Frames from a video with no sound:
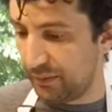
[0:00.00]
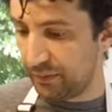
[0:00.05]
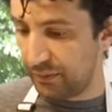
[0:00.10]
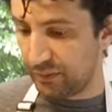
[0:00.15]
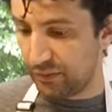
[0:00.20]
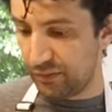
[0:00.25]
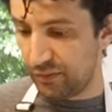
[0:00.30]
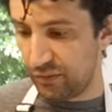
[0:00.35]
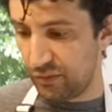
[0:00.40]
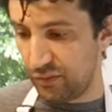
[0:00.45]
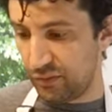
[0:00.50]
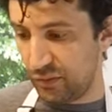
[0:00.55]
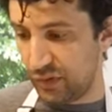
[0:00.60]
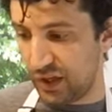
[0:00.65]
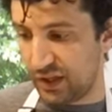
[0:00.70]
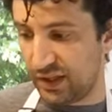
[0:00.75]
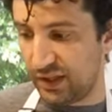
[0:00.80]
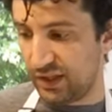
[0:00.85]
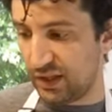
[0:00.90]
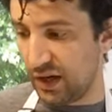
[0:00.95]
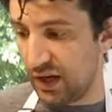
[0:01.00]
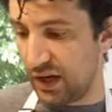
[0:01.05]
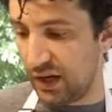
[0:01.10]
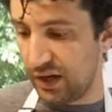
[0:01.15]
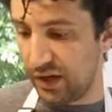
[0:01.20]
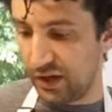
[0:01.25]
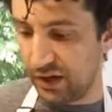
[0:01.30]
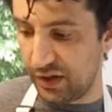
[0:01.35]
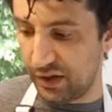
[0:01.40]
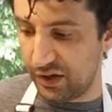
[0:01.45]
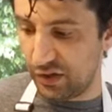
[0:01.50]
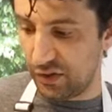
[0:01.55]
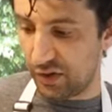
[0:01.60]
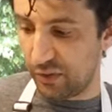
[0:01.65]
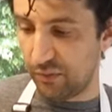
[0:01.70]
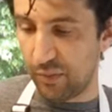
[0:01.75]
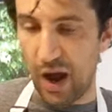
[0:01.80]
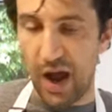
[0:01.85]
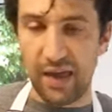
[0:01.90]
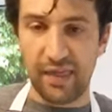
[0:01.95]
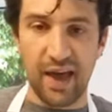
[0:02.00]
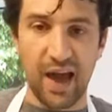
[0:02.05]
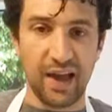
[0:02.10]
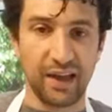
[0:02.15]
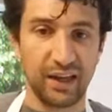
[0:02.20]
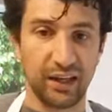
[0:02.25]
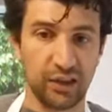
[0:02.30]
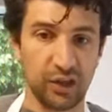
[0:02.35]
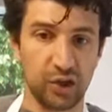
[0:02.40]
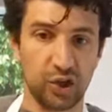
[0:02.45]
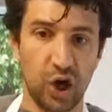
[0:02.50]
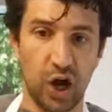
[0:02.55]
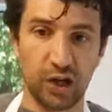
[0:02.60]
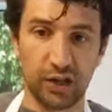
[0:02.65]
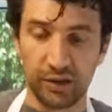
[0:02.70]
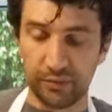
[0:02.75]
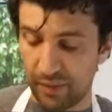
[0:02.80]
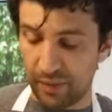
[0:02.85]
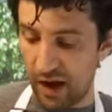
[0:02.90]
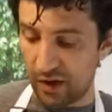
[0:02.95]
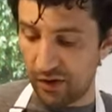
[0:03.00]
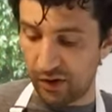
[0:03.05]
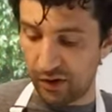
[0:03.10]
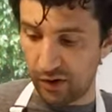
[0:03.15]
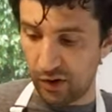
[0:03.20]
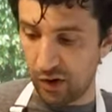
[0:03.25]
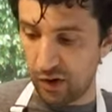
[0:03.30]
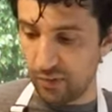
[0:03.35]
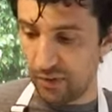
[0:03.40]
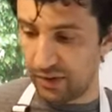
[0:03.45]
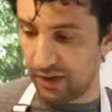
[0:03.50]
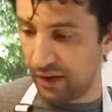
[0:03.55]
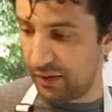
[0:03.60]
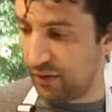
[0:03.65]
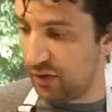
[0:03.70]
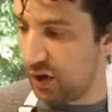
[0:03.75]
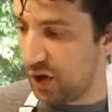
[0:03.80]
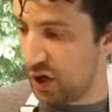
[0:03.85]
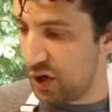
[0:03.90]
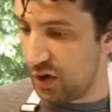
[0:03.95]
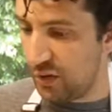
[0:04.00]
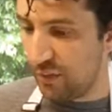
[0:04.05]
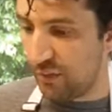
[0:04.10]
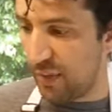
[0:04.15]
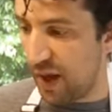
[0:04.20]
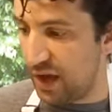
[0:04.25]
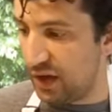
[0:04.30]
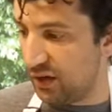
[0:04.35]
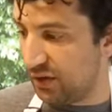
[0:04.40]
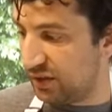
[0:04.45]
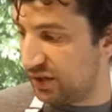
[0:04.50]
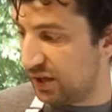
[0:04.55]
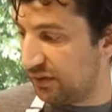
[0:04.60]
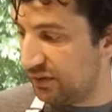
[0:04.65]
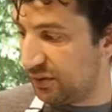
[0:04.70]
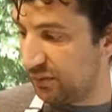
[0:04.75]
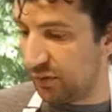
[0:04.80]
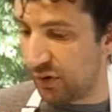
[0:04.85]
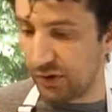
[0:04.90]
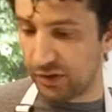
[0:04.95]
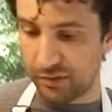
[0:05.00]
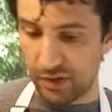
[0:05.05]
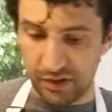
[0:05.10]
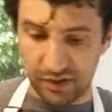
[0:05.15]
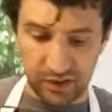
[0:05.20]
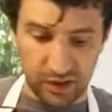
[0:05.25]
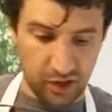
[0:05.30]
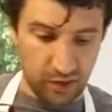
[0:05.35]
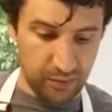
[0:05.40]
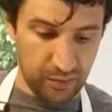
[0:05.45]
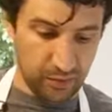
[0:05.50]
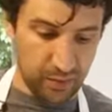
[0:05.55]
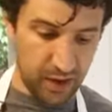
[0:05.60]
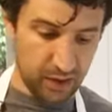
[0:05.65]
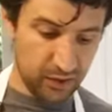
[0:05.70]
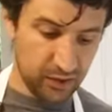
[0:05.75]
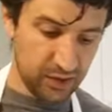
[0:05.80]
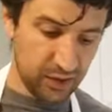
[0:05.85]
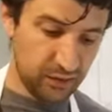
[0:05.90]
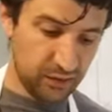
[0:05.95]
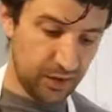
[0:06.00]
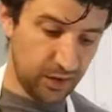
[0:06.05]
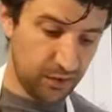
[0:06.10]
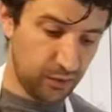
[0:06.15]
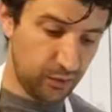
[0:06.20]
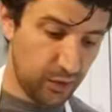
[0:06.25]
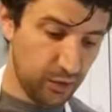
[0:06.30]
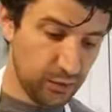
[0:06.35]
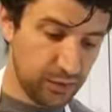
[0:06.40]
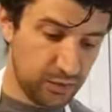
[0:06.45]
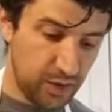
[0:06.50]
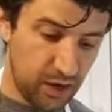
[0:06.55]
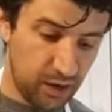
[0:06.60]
this is a you can buy that and get the chocolate powder at home, and then make yourself some rosemary syrup and make yourself a rosemary